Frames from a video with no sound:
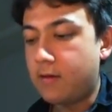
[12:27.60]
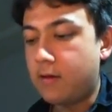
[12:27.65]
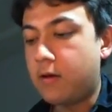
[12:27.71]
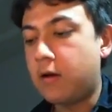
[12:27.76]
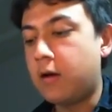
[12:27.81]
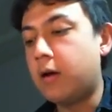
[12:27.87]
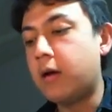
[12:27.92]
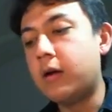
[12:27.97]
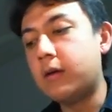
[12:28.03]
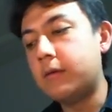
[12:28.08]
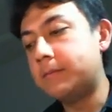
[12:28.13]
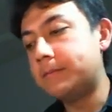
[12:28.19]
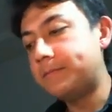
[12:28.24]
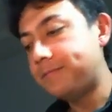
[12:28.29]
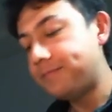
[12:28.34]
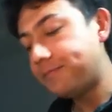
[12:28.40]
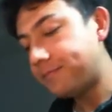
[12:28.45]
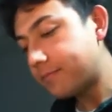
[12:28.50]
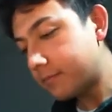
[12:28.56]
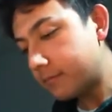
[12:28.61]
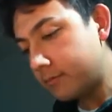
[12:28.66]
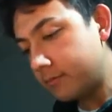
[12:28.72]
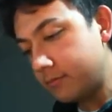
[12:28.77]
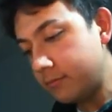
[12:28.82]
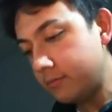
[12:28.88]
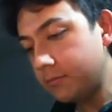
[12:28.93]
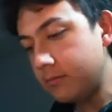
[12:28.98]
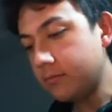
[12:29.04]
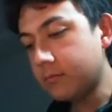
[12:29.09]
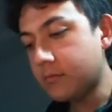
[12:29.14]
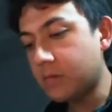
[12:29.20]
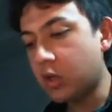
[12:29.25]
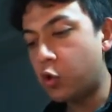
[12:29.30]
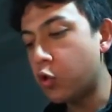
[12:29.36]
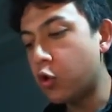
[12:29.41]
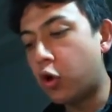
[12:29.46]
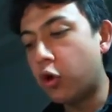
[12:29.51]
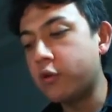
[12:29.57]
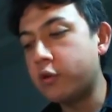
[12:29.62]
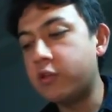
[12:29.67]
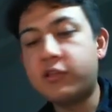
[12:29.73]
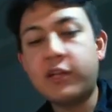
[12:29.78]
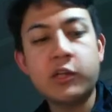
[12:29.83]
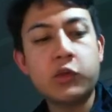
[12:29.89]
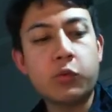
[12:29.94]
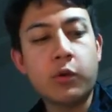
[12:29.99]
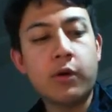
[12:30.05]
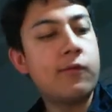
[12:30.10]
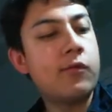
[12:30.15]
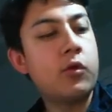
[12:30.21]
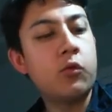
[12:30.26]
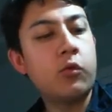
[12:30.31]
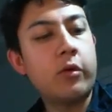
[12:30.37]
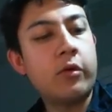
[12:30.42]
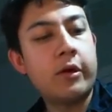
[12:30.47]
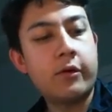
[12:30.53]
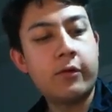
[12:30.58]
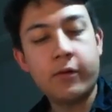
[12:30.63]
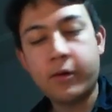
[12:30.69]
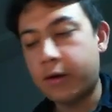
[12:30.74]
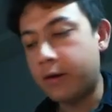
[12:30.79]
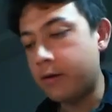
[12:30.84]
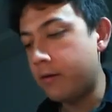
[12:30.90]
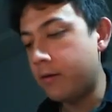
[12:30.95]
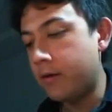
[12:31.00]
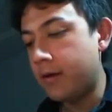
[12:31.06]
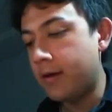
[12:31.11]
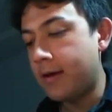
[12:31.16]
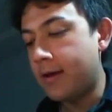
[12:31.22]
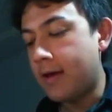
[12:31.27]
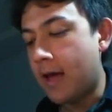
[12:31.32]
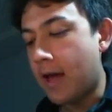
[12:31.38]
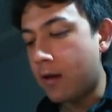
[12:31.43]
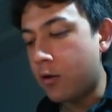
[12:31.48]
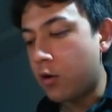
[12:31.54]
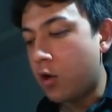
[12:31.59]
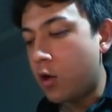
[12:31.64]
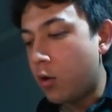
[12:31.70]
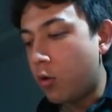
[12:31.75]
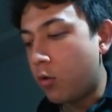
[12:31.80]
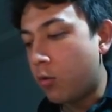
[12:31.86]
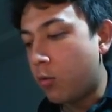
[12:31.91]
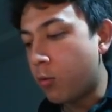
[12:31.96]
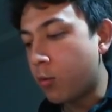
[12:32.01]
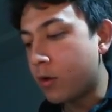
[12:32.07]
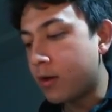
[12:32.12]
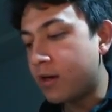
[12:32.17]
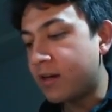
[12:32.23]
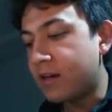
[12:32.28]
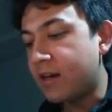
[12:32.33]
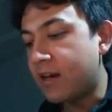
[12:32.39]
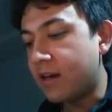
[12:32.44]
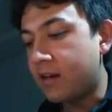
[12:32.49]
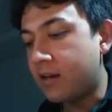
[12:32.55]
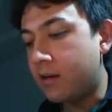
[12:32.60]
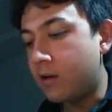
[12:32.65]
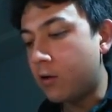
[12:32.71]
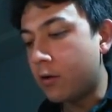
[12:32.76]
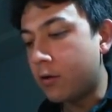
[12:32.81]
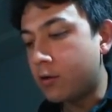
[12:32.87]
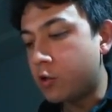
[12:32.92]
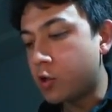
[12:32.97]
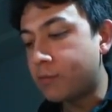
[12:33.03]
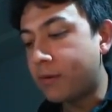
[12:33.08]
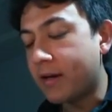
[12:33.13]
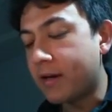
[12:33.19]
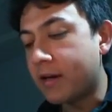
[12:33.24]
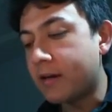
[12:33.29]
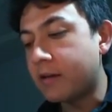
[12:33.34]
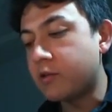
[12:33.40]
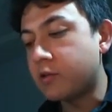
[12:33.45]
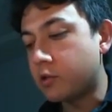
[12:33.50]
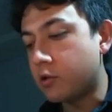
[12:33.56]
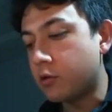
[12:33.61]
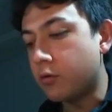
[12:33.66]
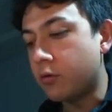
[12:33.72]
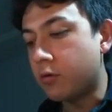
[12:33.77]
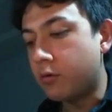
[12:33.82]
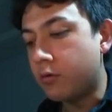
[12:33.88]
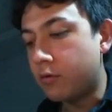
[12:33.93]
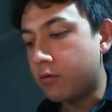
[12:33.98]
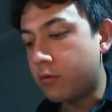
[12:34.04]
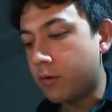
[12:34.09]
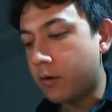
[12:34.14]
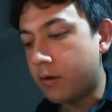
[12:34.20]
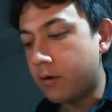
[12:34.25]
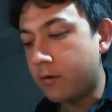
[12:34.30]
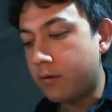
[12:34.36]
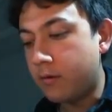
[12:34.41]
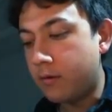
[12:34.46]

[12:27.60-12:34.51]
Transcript: You can call these states whatever you want, right? And we're going to get here just by getting a 0, right?